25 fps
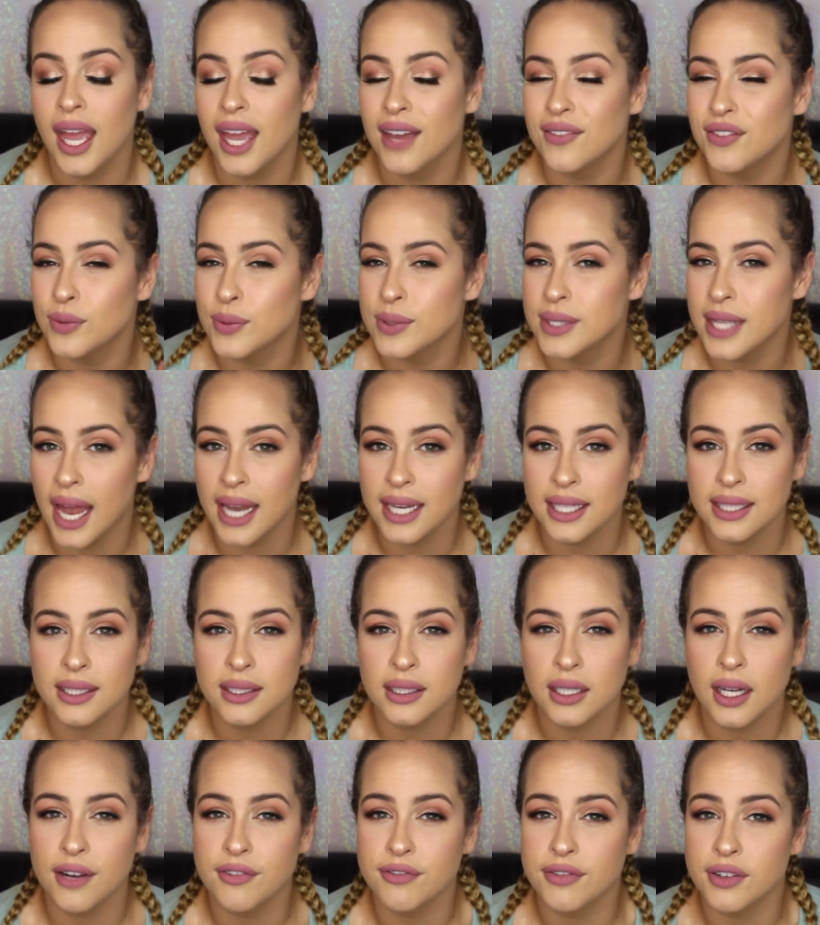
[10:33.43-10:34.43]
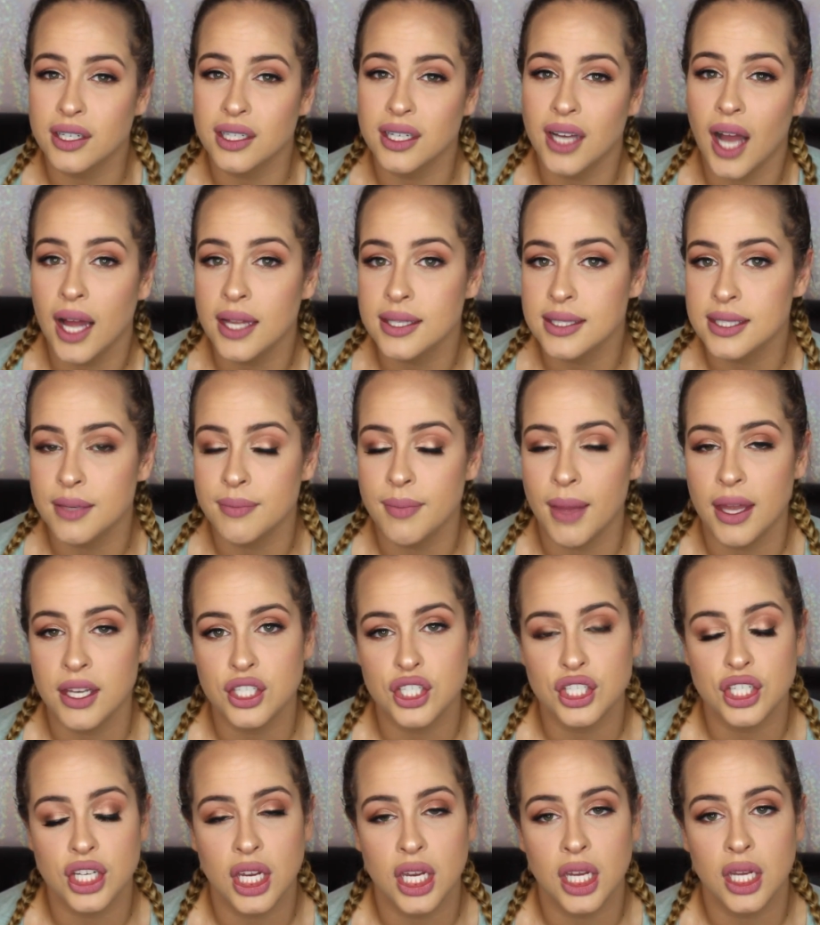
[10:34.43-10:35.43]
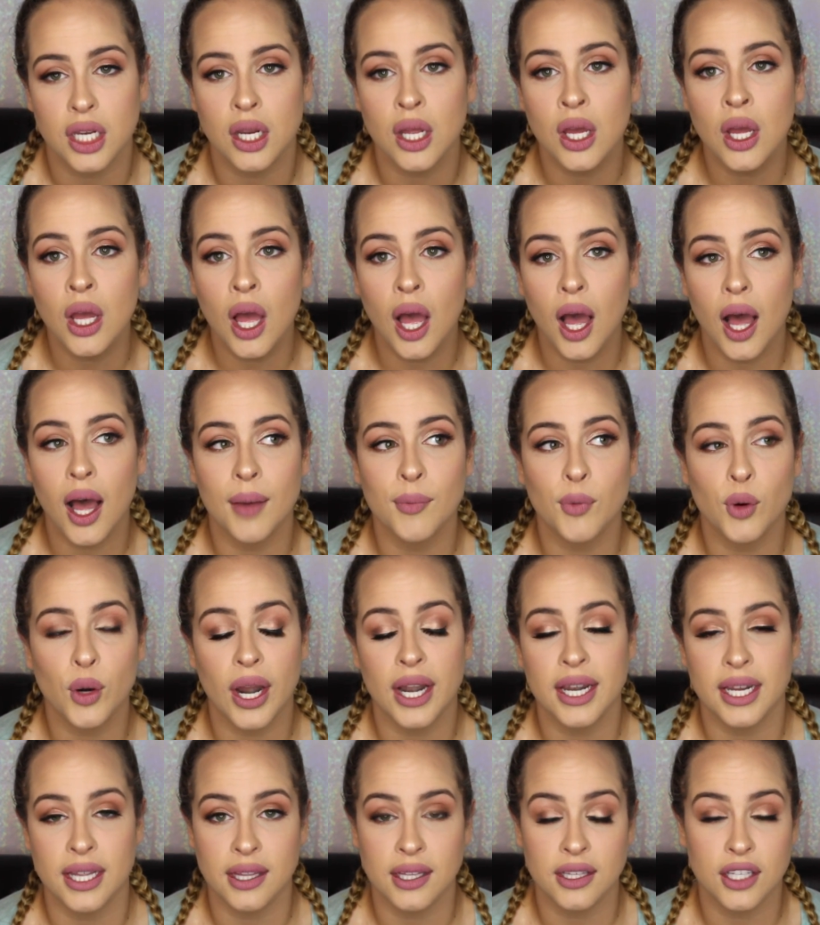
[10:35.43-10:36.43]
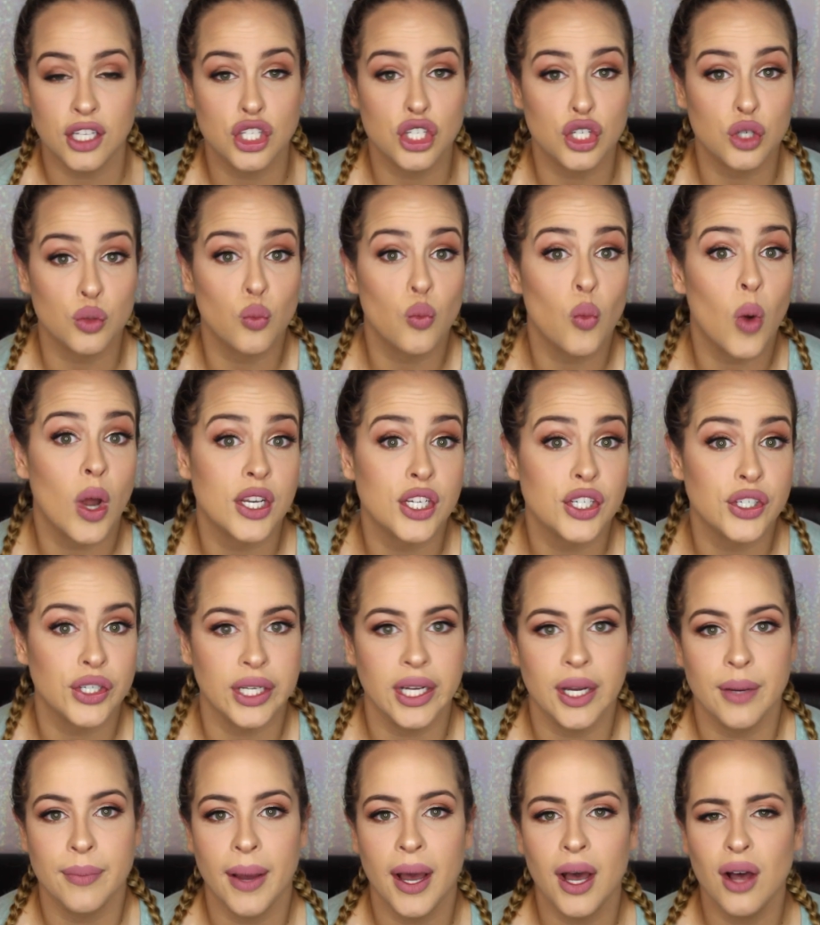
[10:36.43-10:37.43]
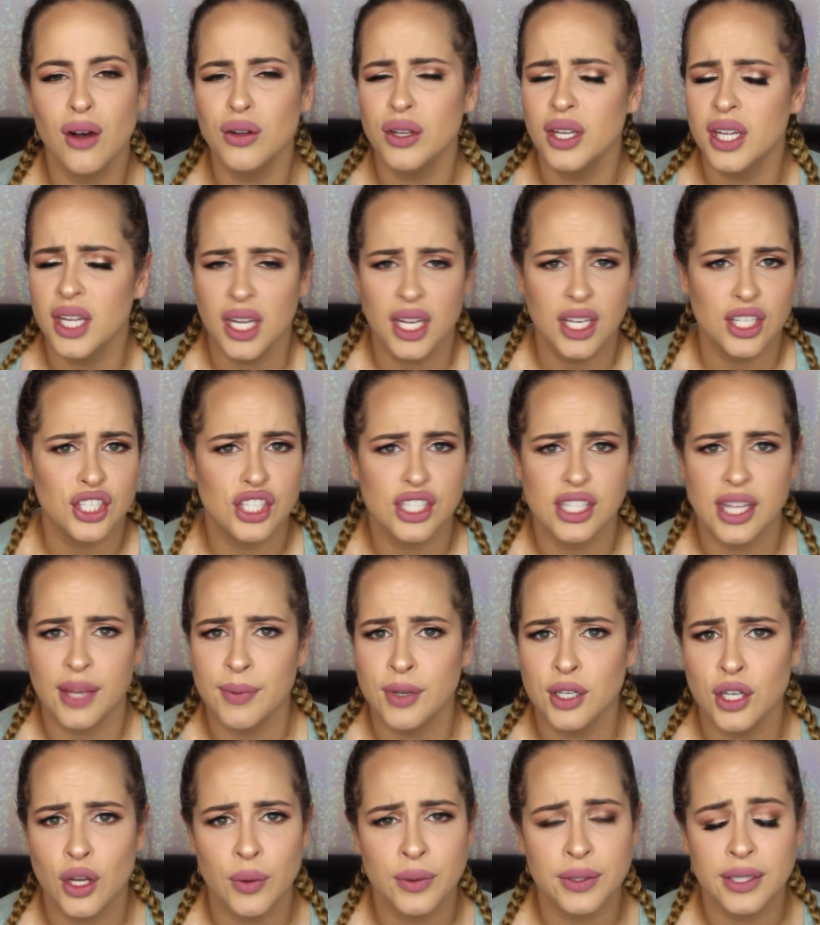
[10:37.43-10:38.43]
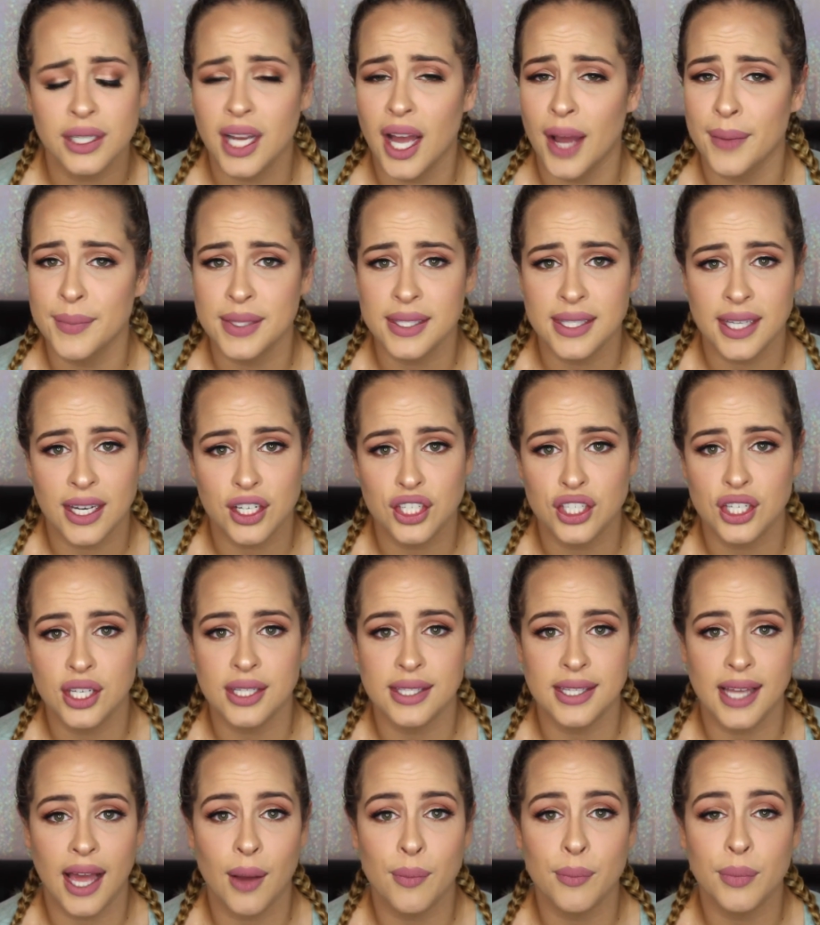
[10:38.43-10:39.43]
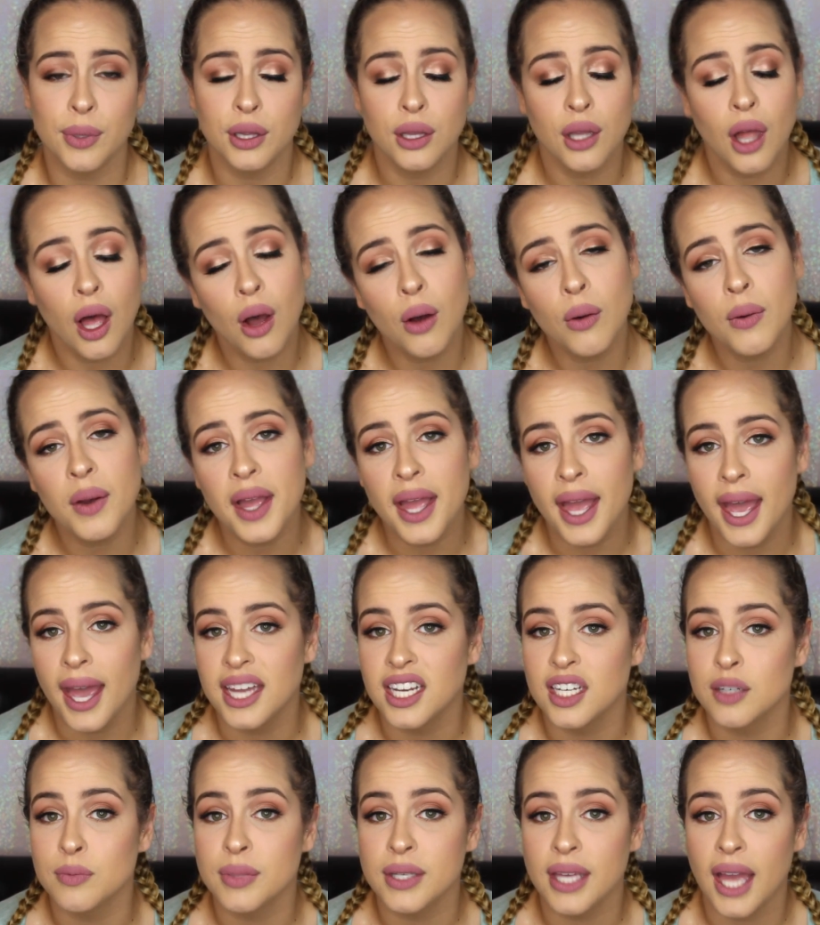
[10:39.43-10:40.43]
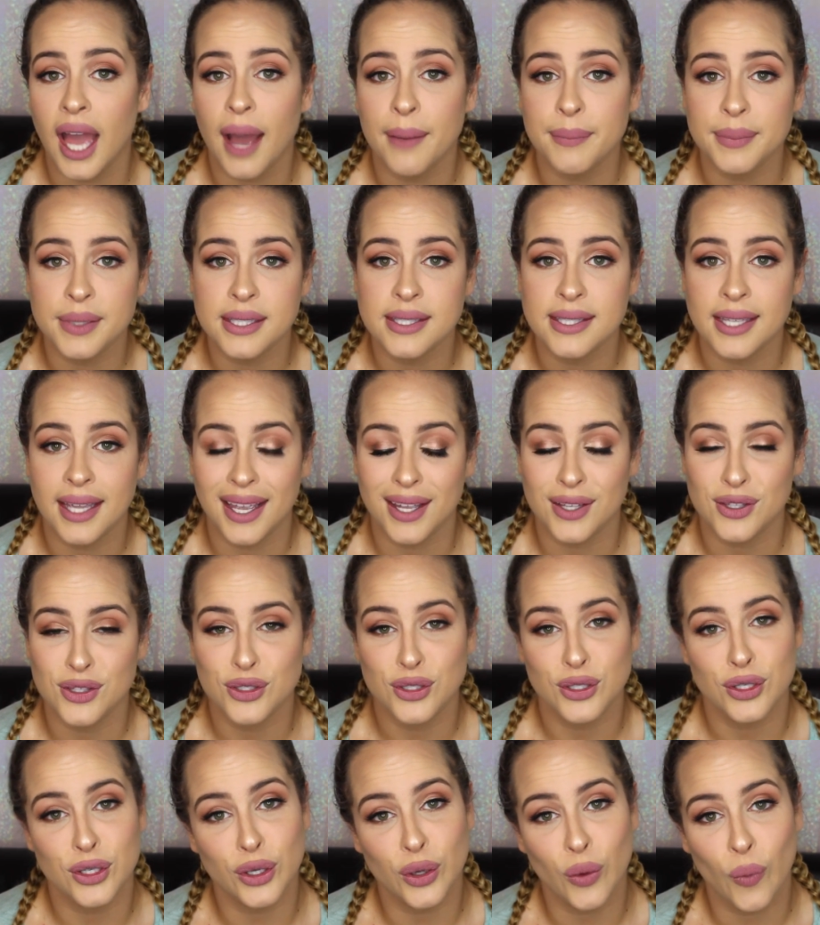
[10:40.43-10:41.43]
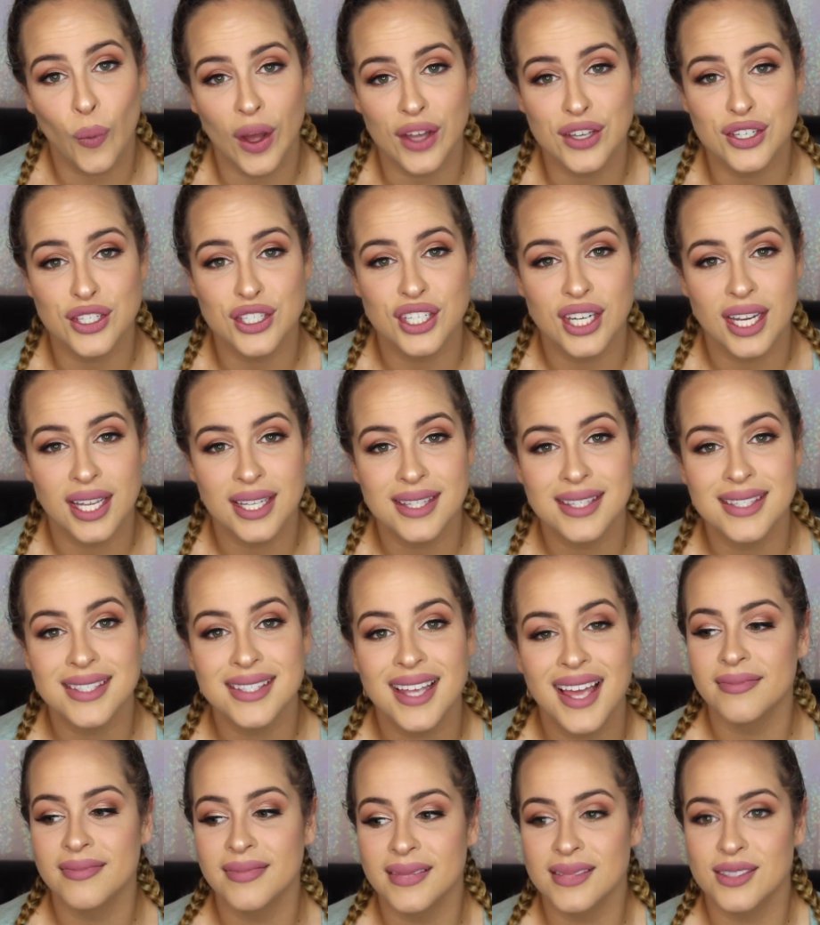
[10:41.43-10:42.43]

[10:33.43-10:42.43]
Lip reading: If there was anything that I forgot to mention or anything that you're wondering about, just let me know in the comment section down below and I'd be happy to answer your questions.